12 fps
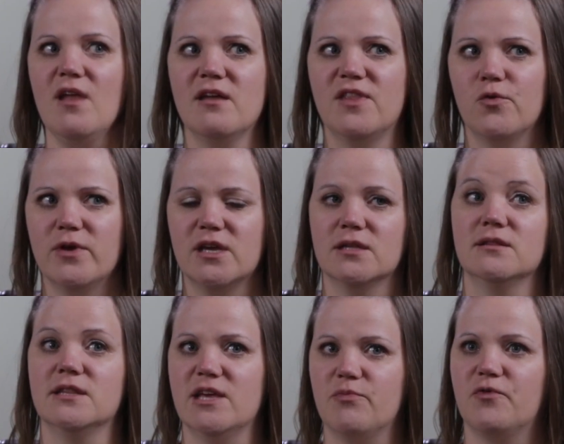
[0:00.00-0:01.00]
and that we
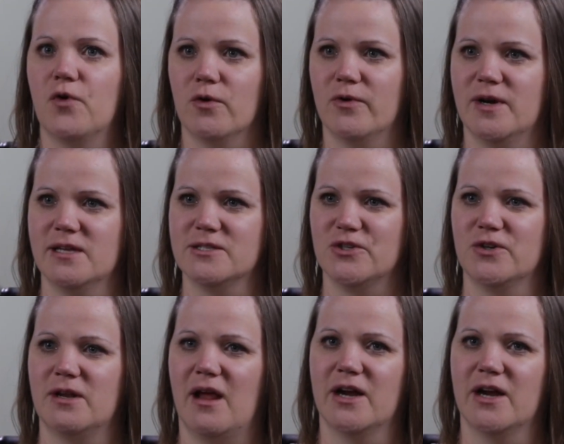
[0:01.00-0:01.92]
can leap forward in certain